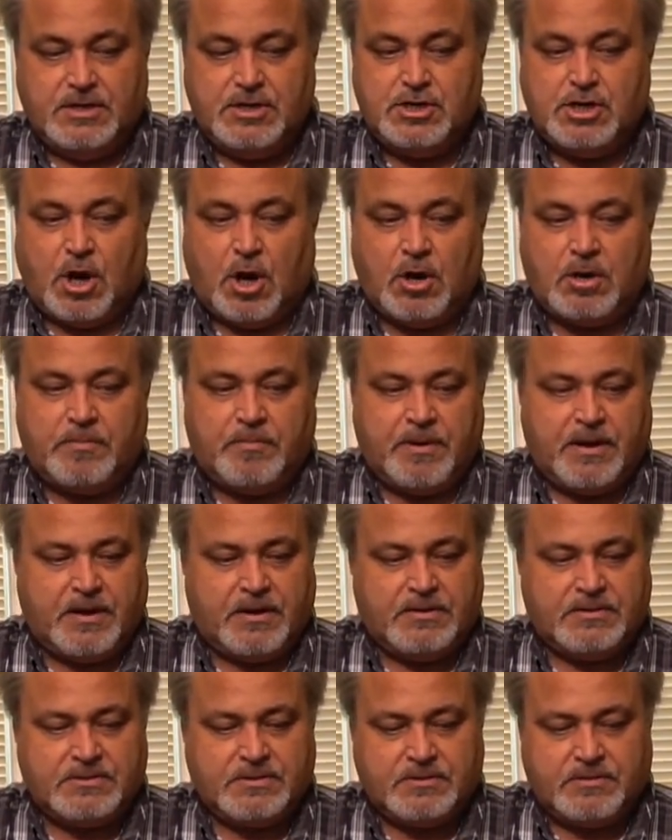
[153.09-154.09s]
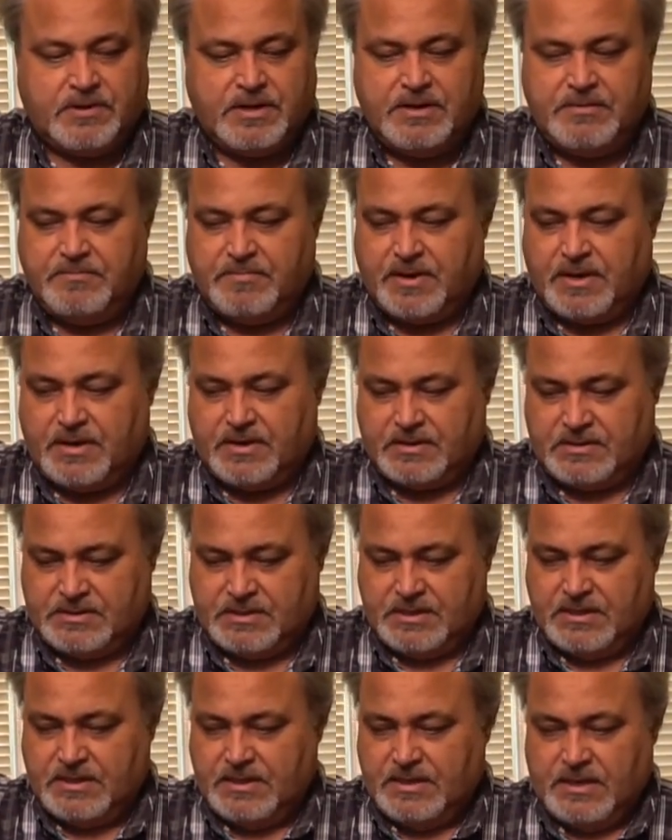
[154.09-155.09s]
dark bottles or green
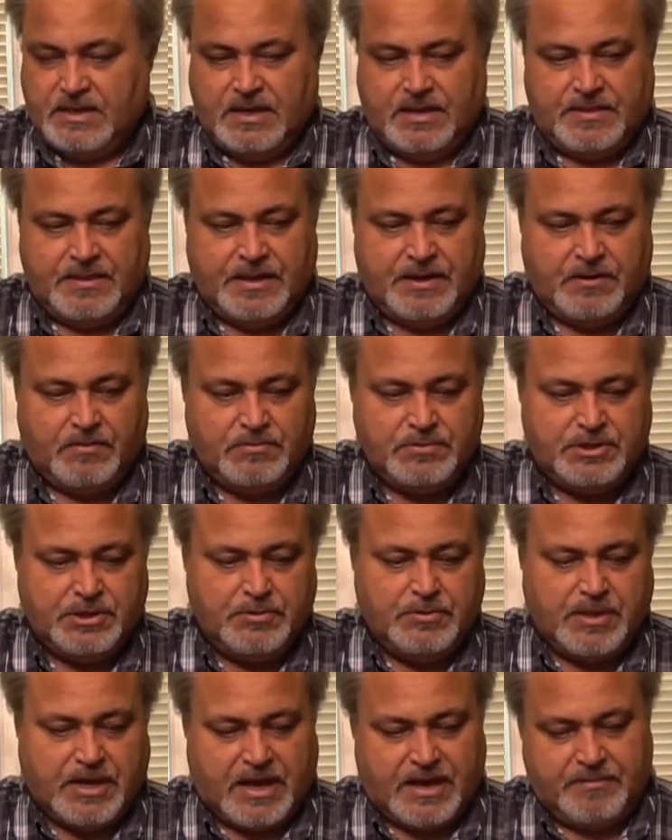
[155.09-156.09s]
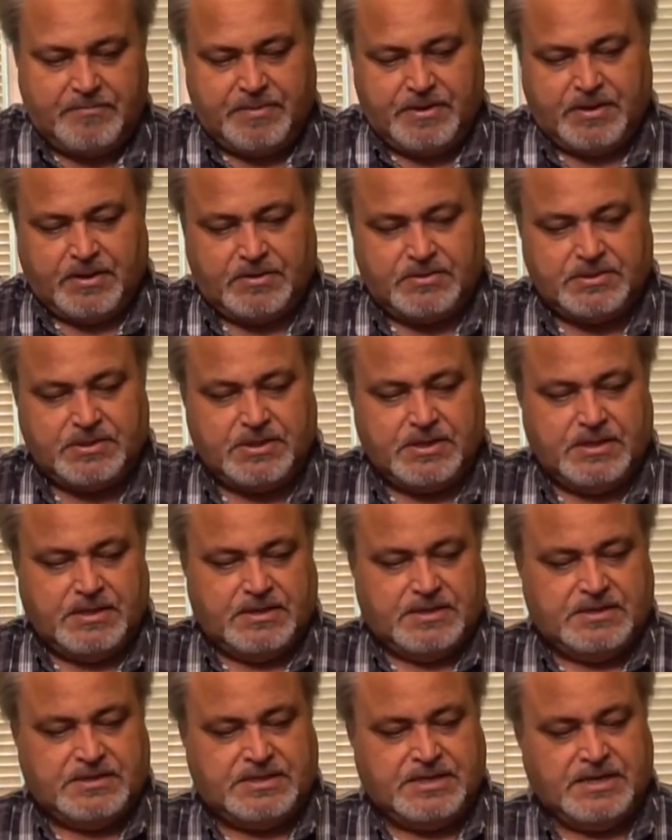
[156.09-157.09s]
bottles, they don't do that because
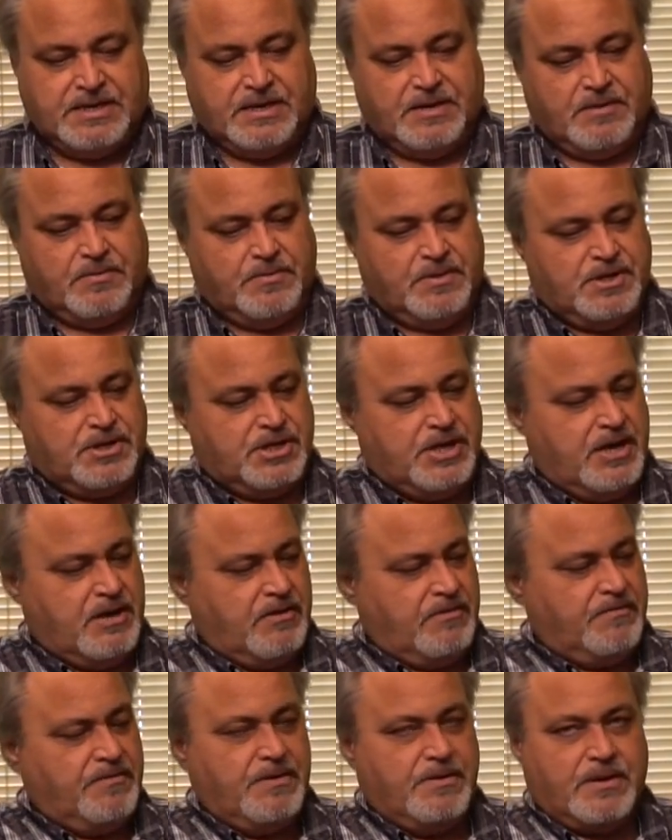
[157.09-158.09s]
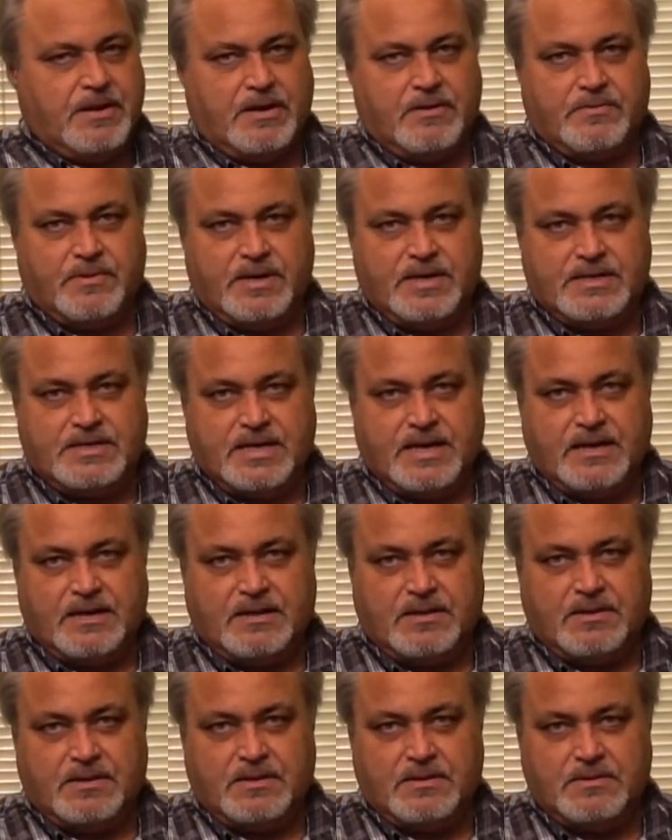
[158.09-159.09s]
sitting on the shelf you can't really
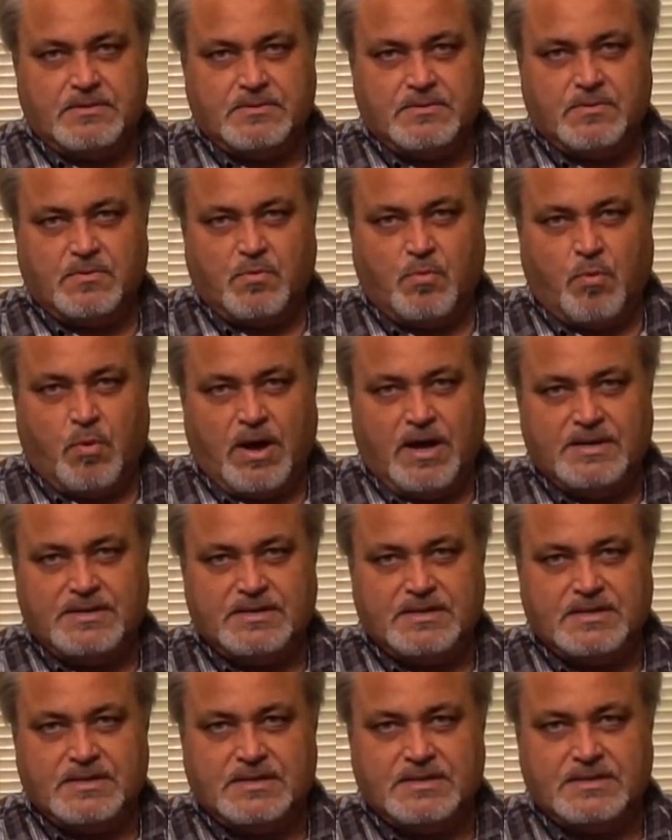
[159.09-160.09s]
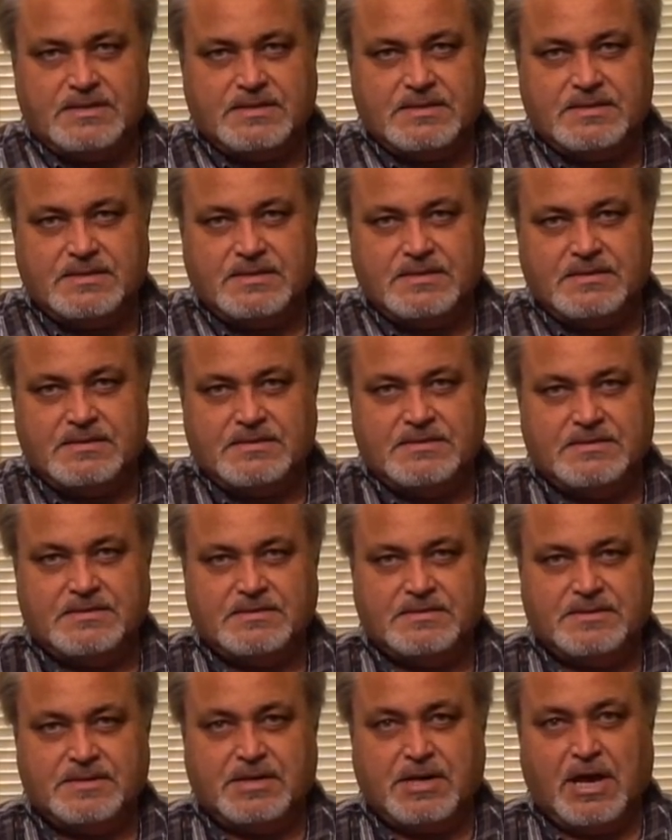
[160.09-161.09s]
tell what
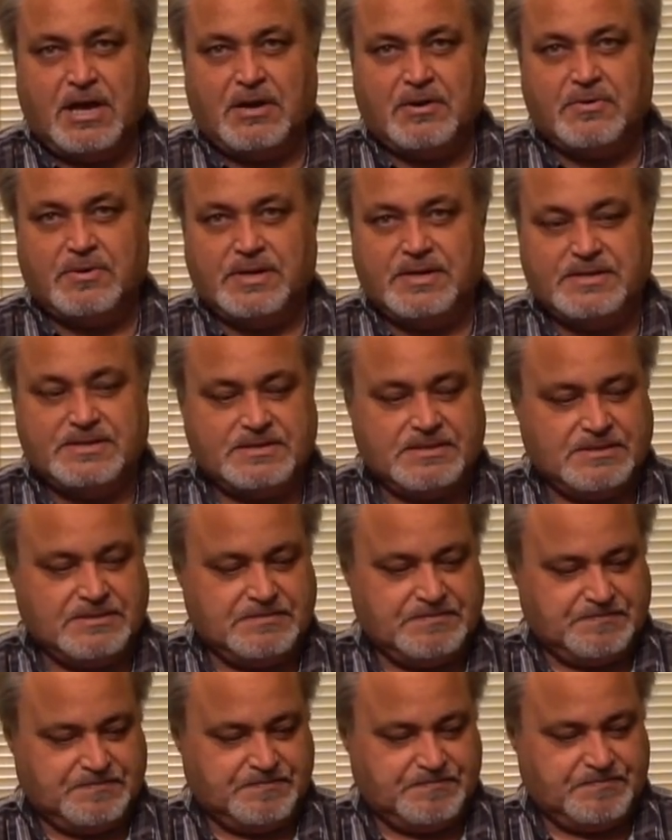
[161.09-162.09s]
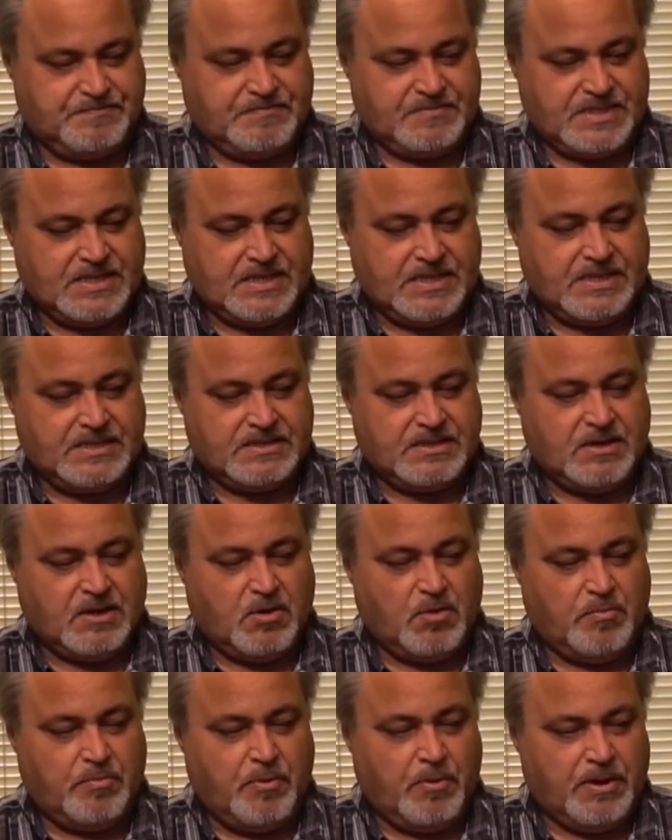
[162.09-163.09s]
the color is, and that's the
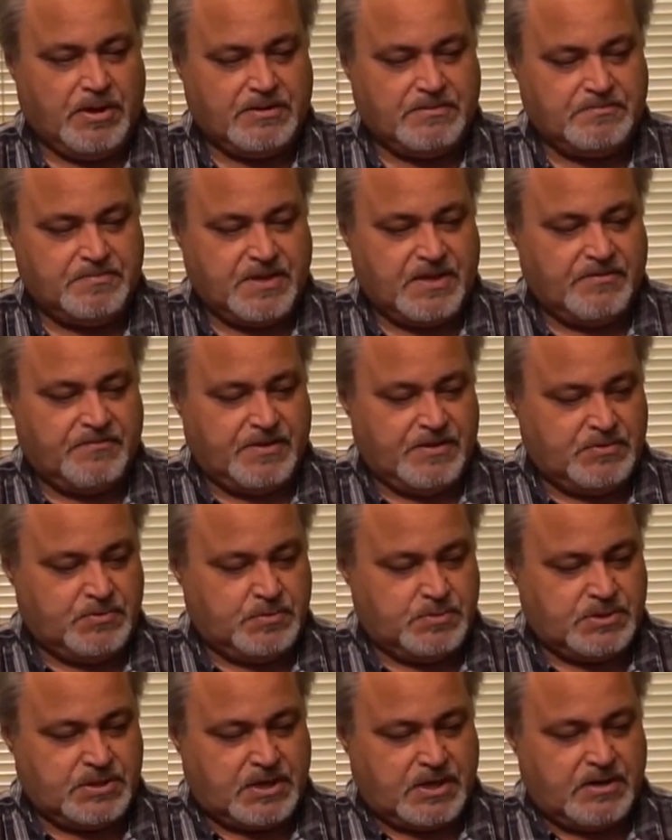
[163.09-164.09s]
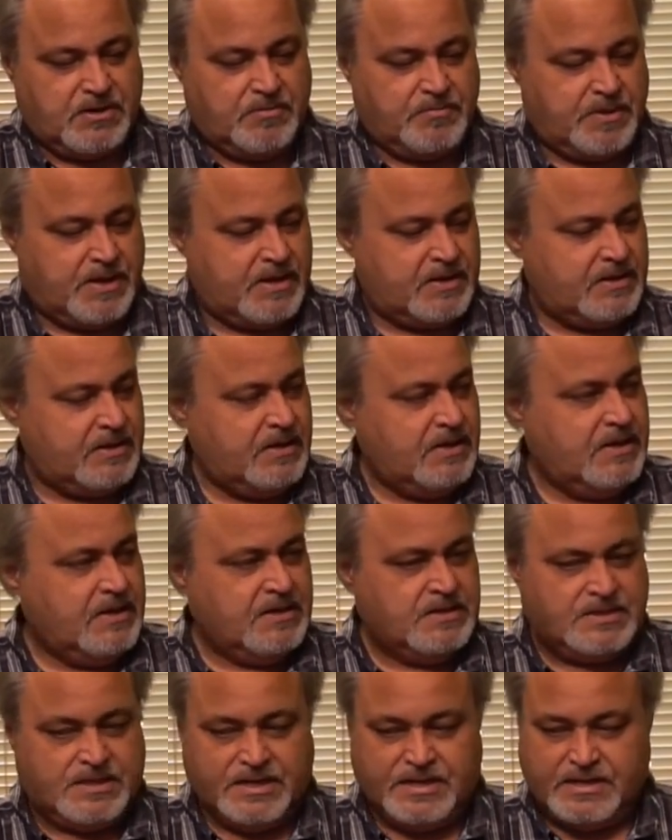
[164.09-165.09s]
whole point. Now, if this was a clear bottle
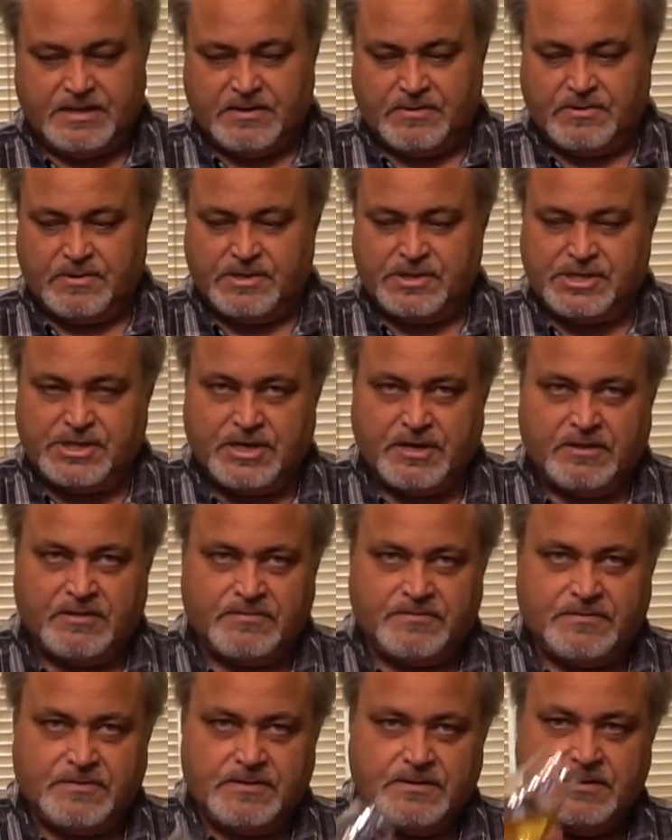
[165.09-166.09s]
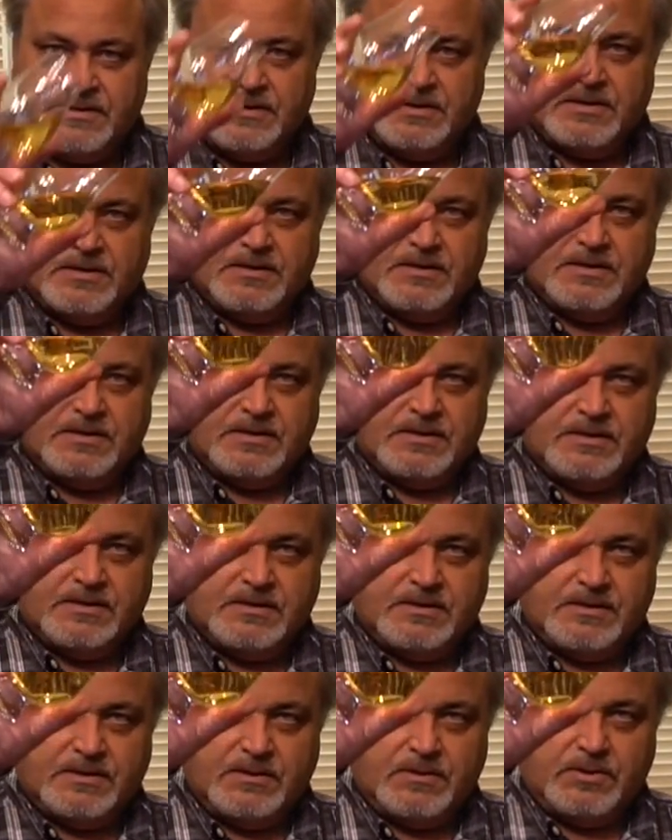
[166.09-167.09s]
sitting on the shelf
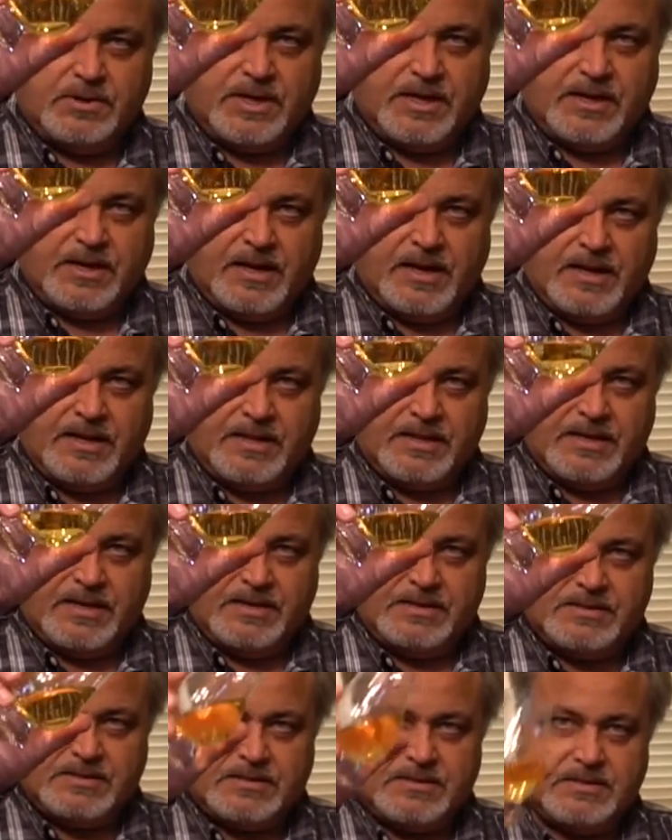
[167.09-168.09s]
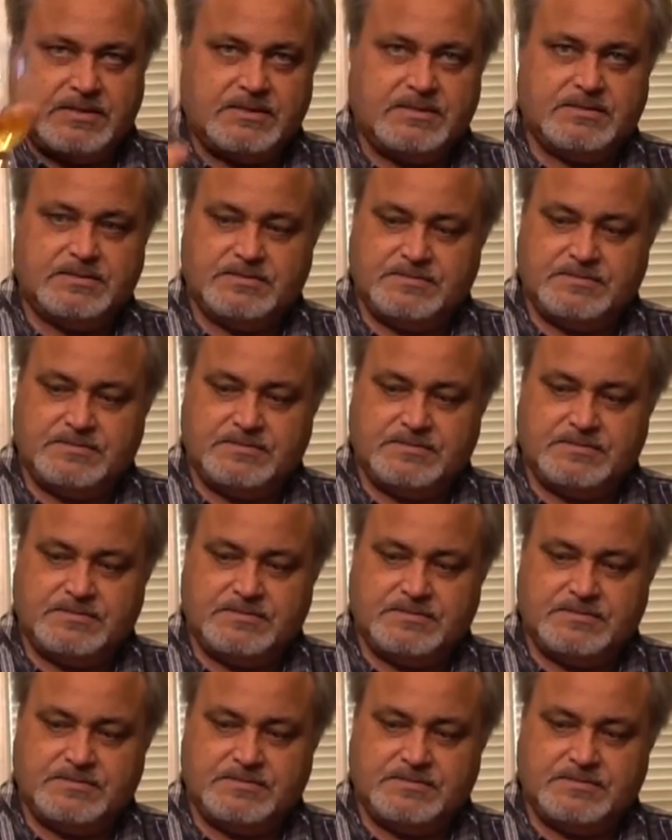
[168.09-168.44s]
looking like this,